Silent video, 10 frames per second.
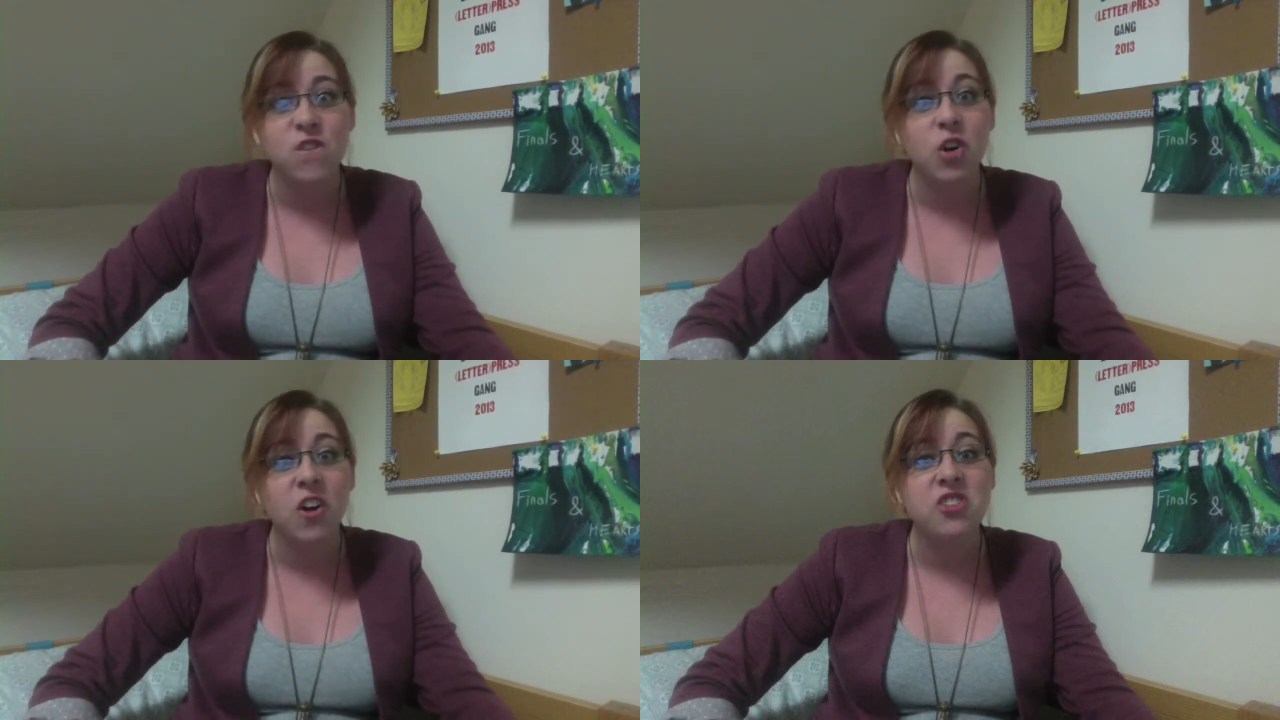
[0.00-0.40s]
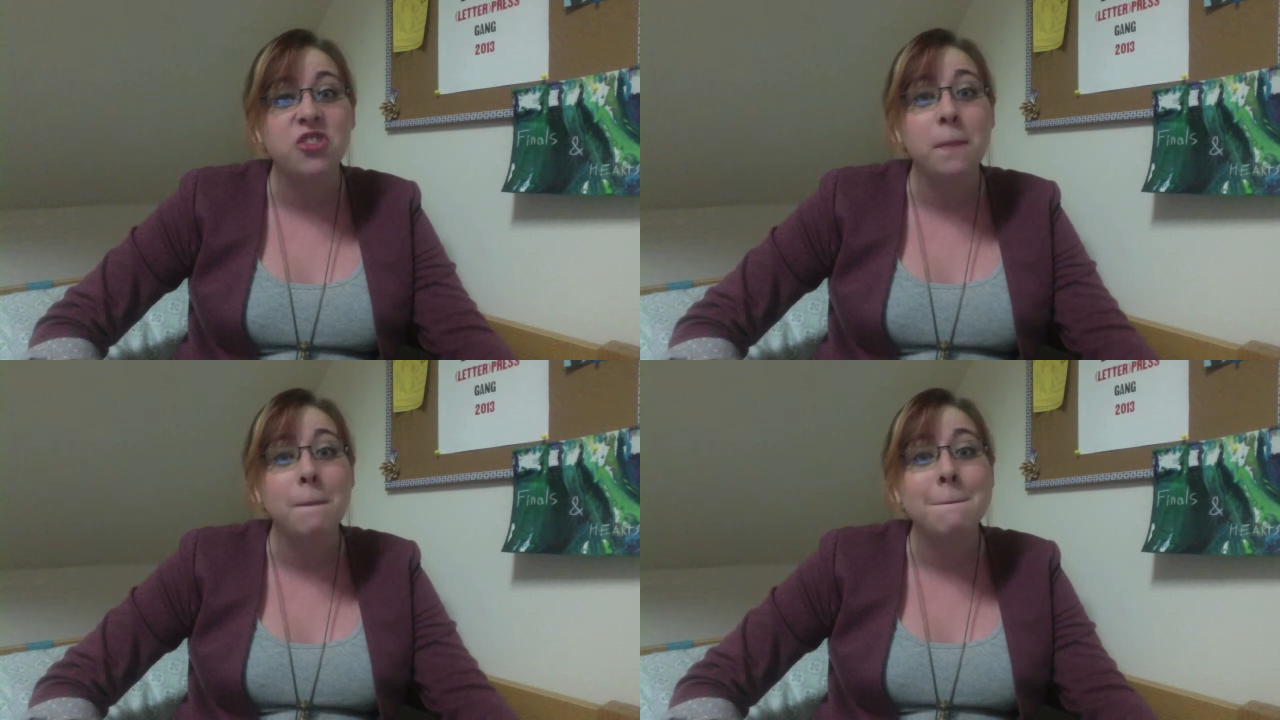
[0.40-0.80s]

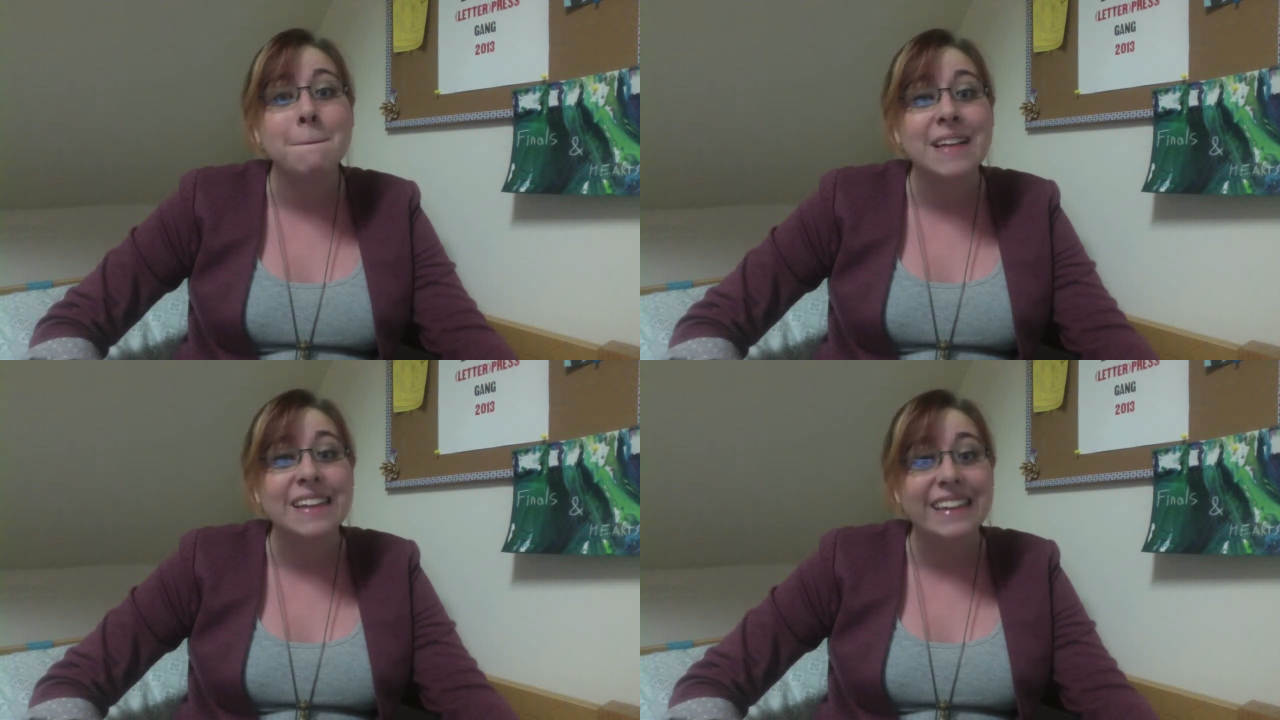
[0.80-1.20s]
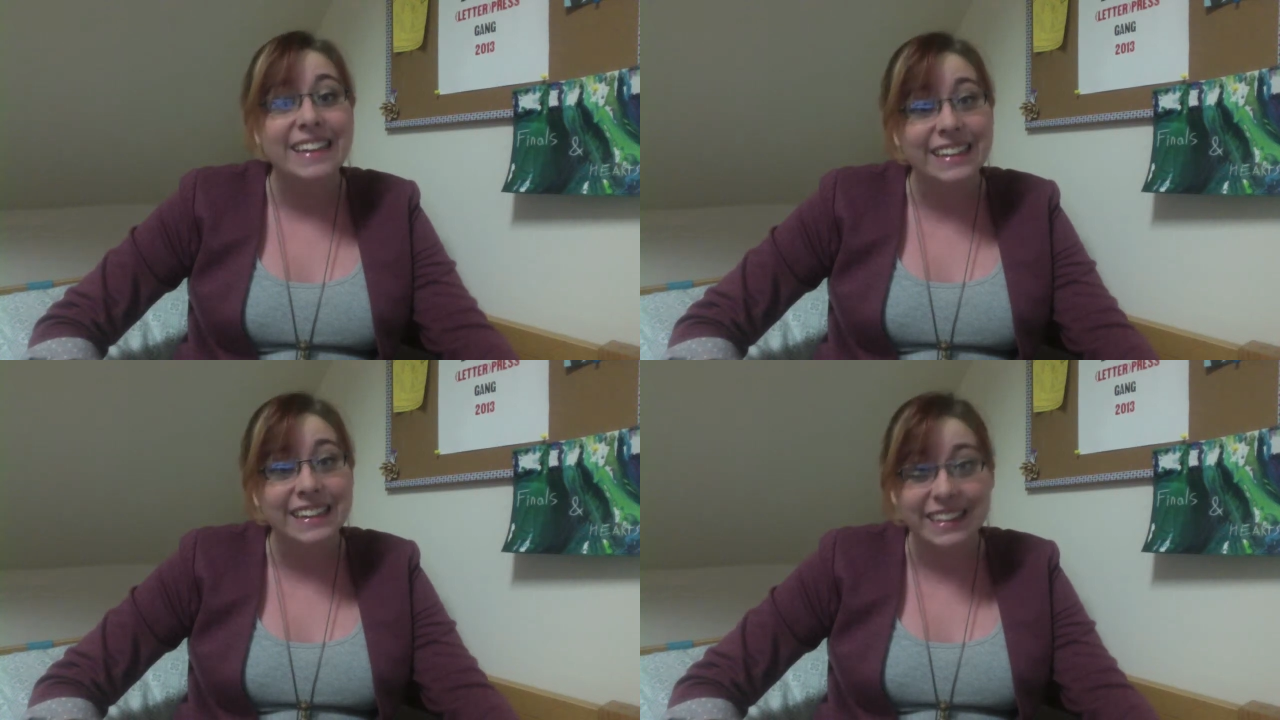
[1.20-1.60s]
400
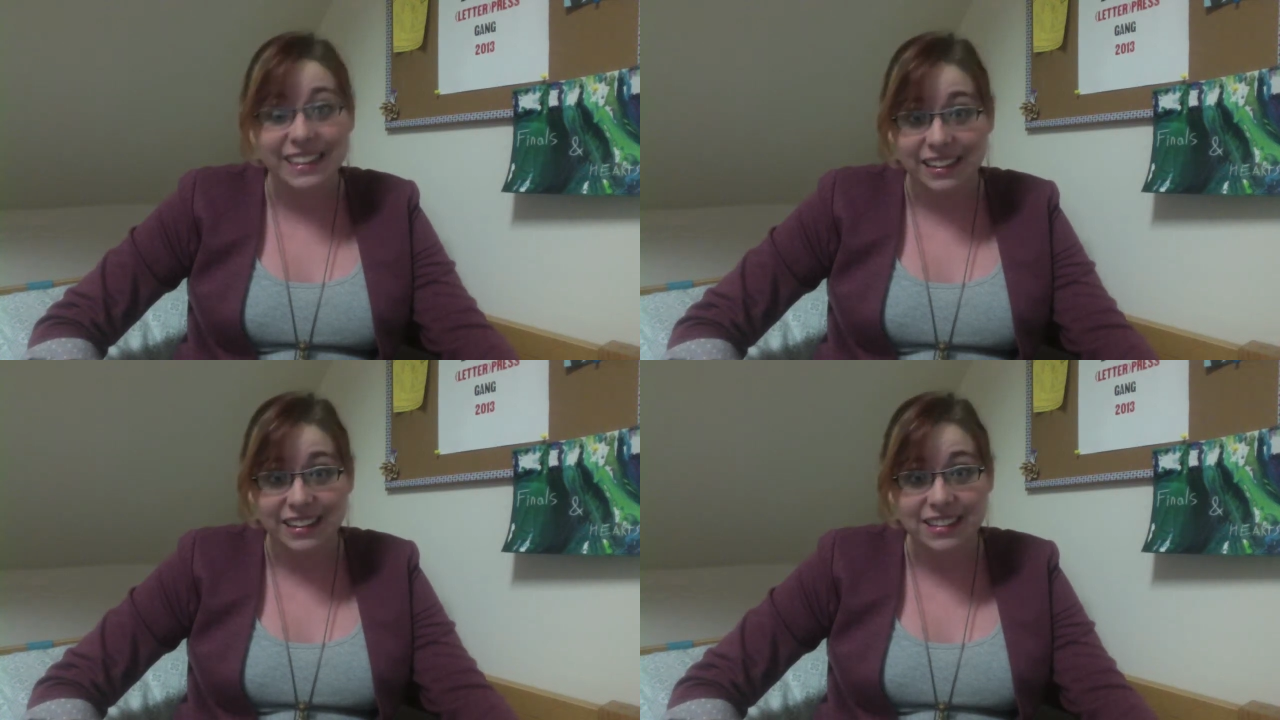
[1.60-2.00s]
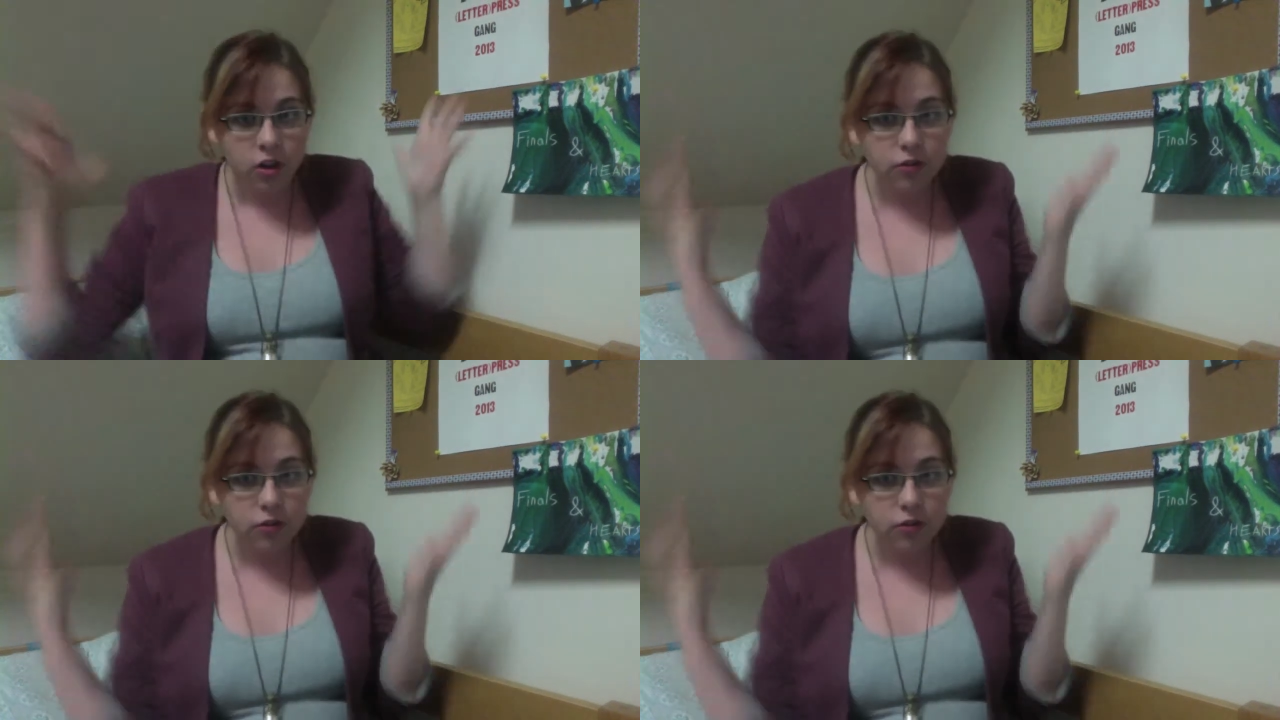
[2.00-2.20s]
million years.